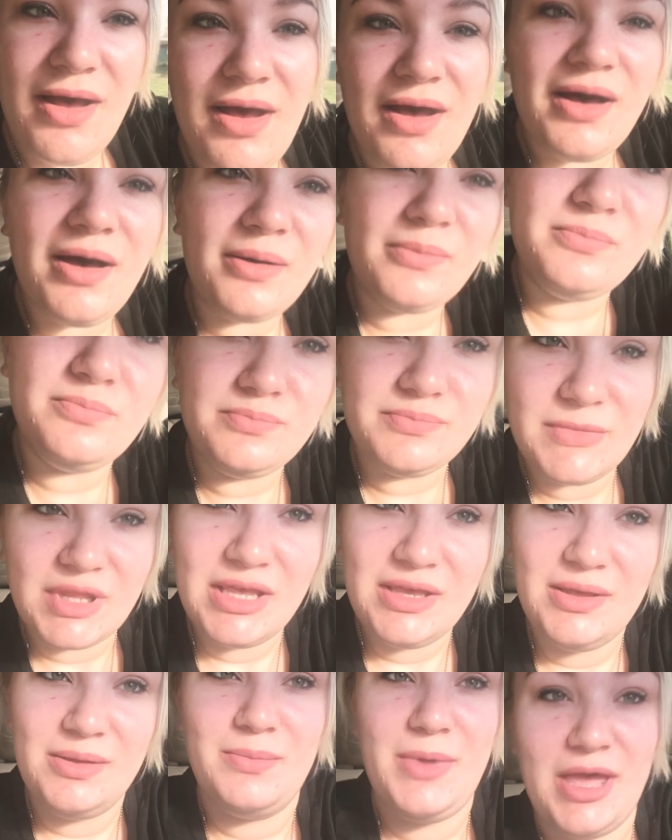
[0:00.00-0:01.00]
Um,
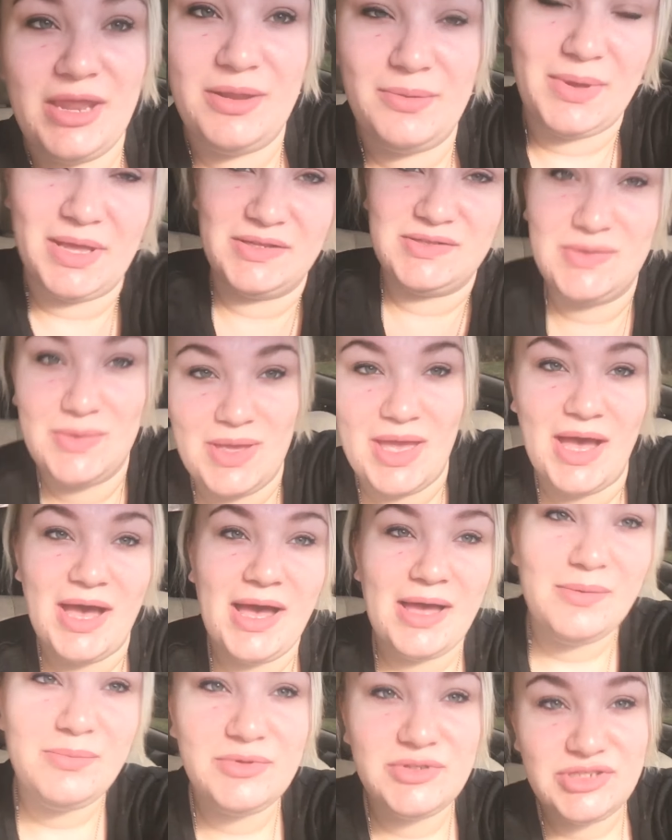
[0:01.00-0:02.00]
anyway, so yeah,
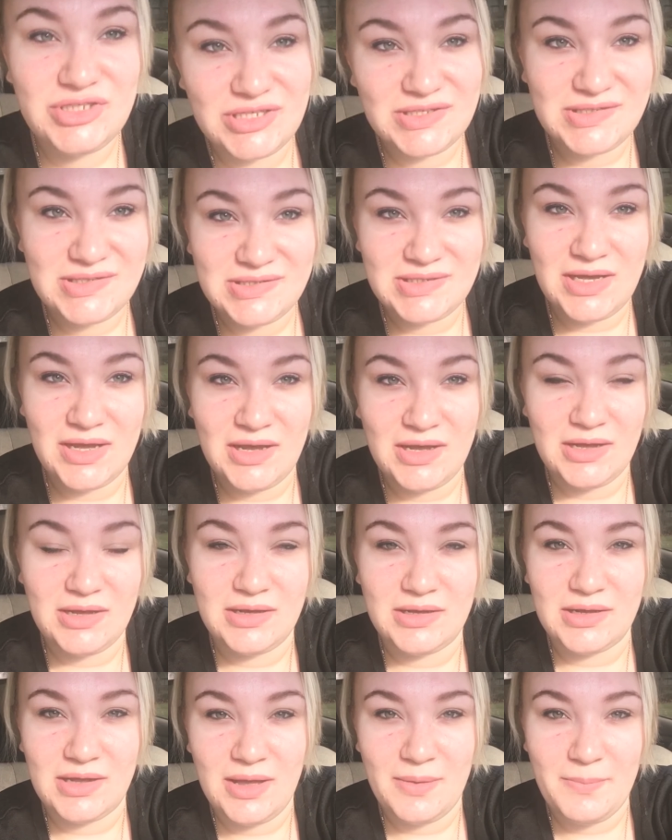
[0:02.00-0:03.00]
I will just
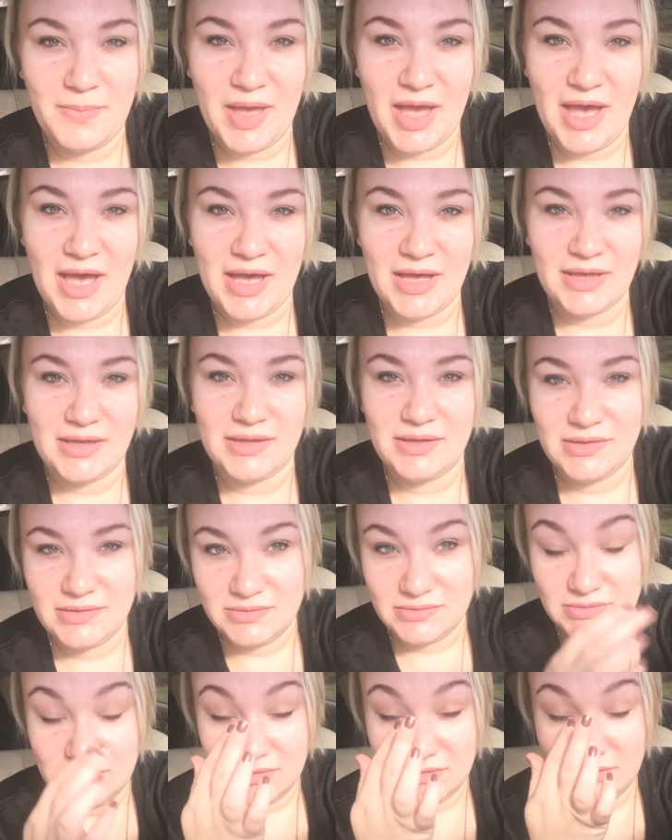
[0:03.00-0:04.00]
uh, come back
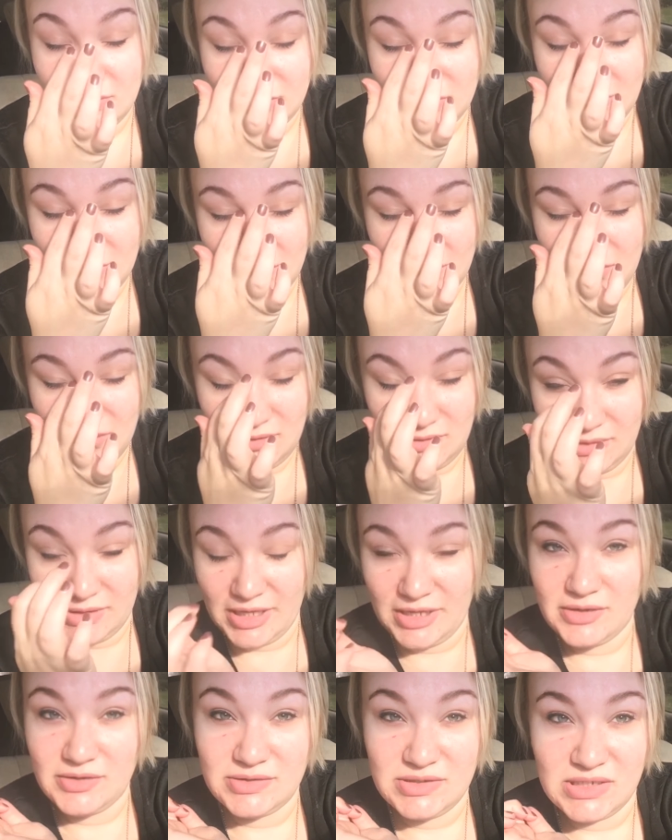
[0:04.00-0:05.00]

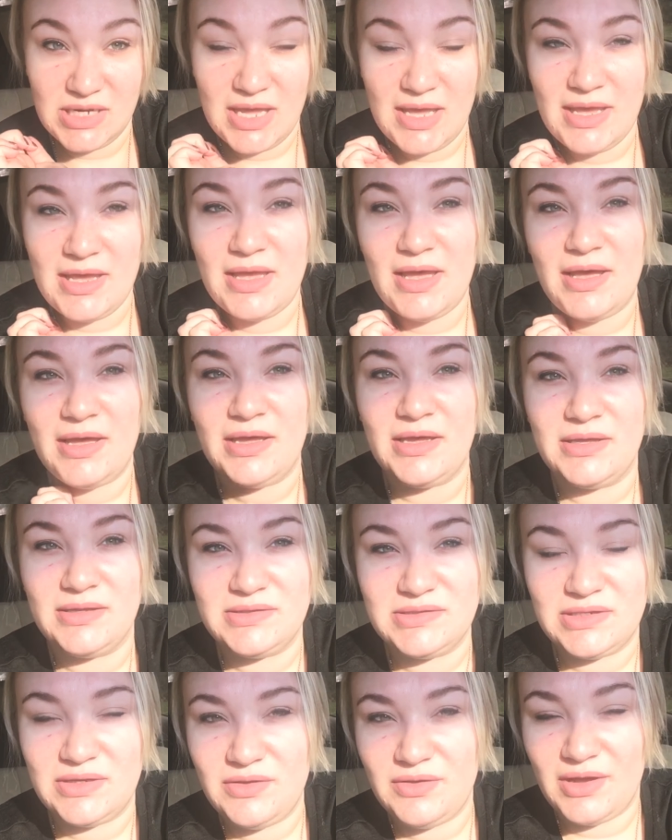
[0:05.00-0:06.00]
later today
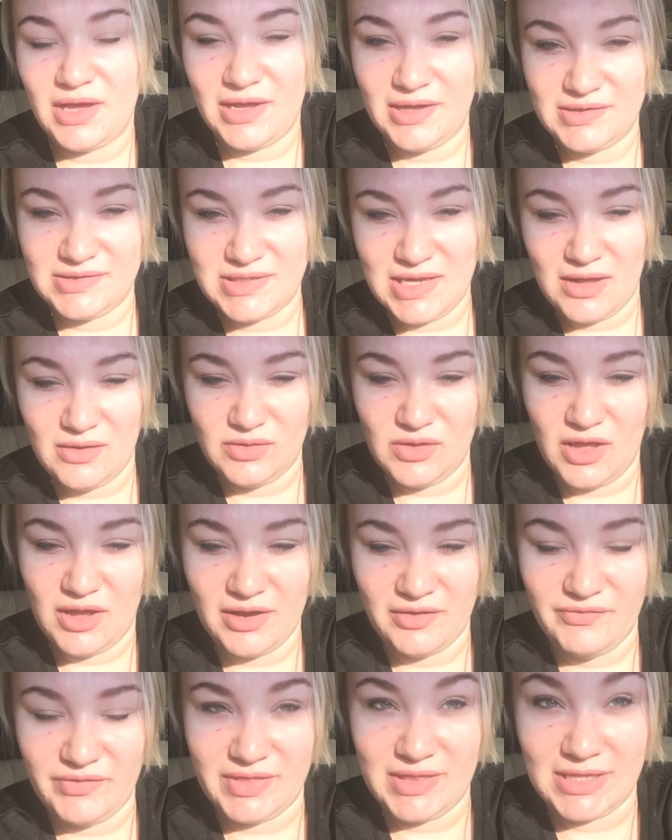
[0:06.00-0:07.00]
and tell you guys how
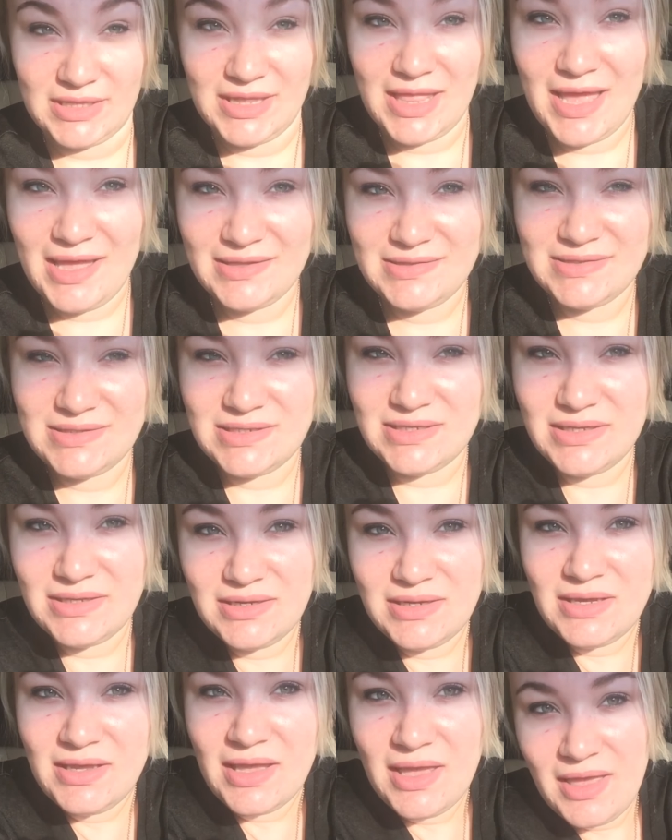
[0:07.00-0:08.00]
long everything
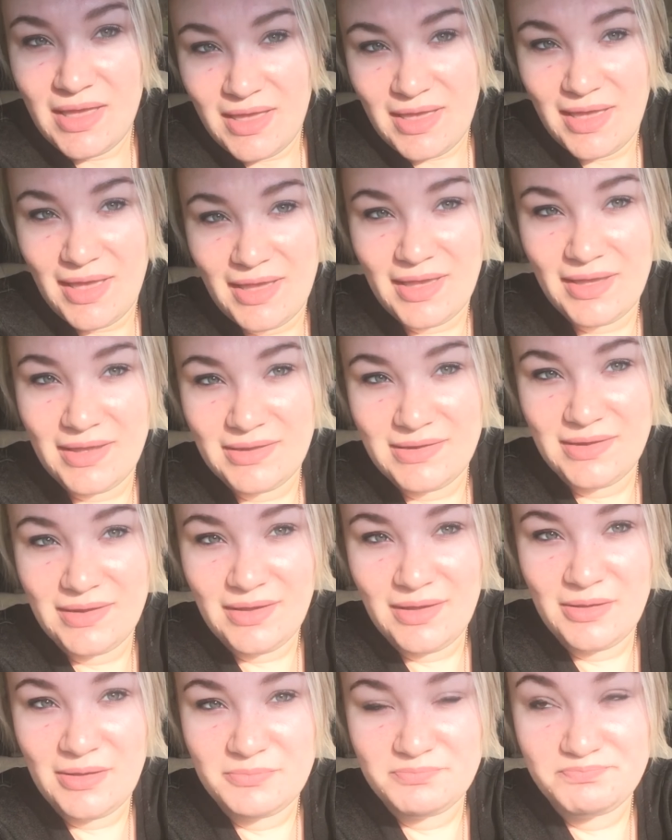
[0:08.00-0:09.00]
lasted. And
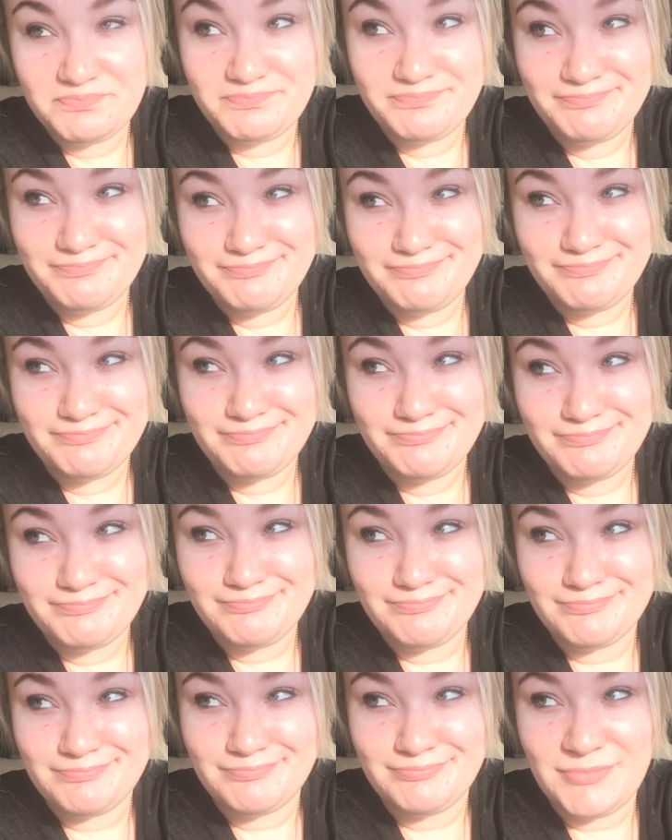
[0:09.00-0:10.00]
um,
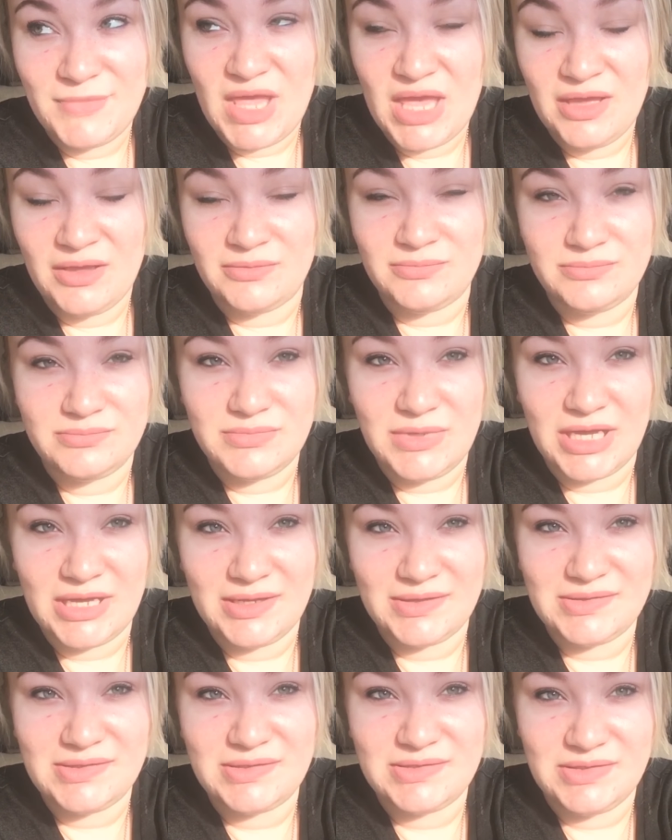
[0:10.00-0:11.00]
yeah, I
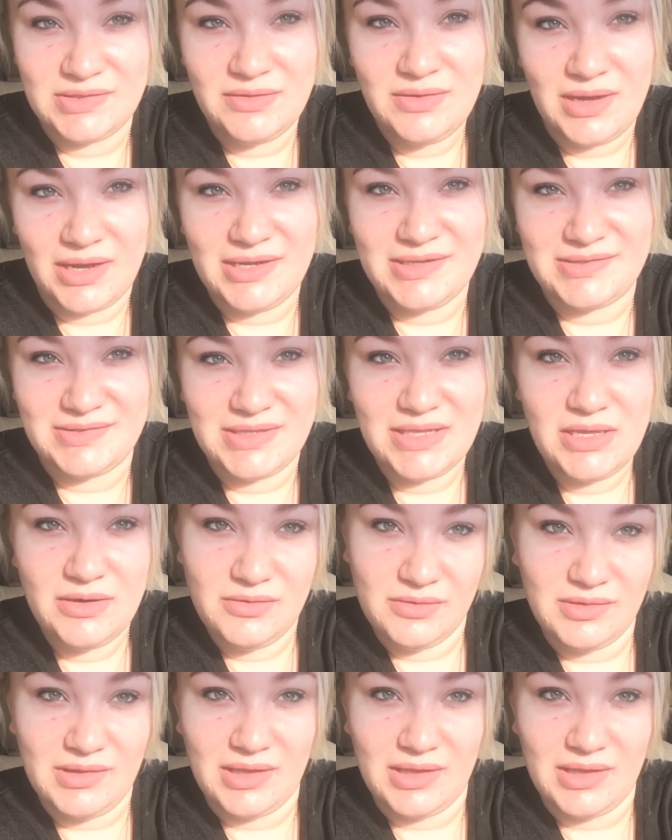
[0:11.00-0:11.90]
guess I'll see you guys later